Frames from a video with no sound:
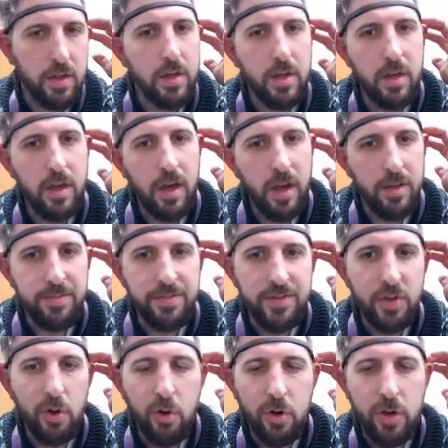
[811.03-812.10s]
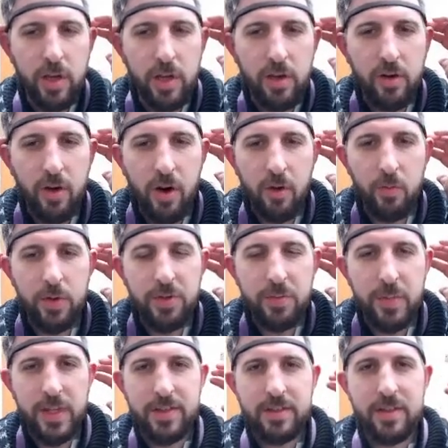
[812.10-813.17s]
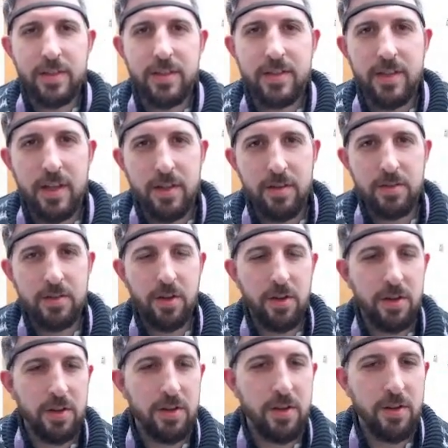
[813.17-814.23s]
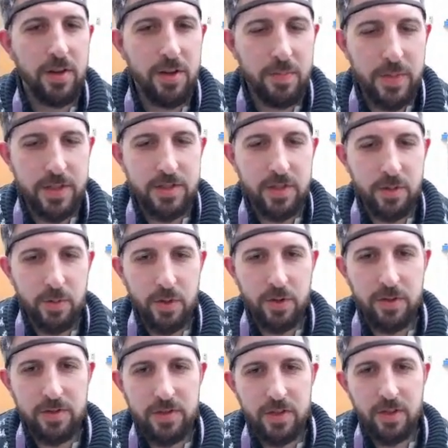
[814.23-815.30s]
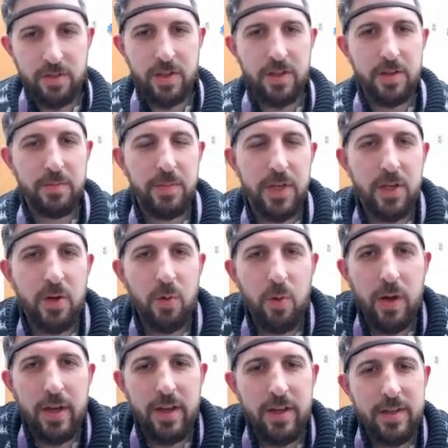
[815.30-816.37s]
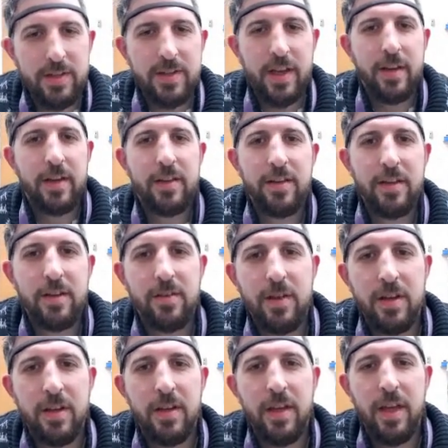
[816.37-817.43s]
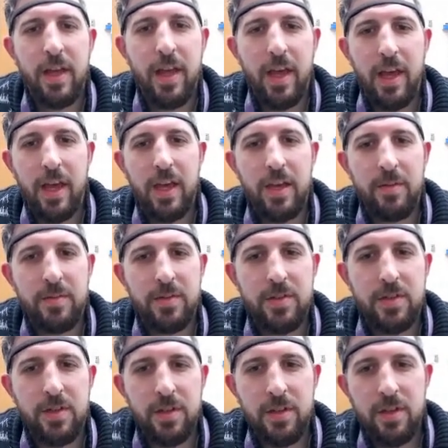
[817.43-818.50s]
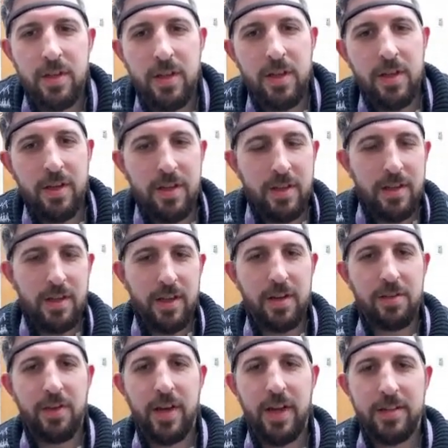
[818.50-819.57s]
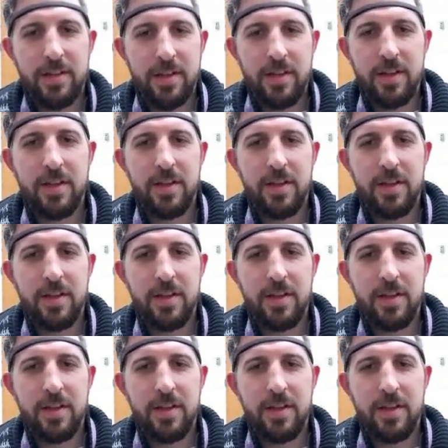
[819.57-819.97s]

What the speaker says: I'm talking a lot, which means that the signal's not going to be so good. So I'm going to be quiet in a second, and I'm going to aim to kind of hit a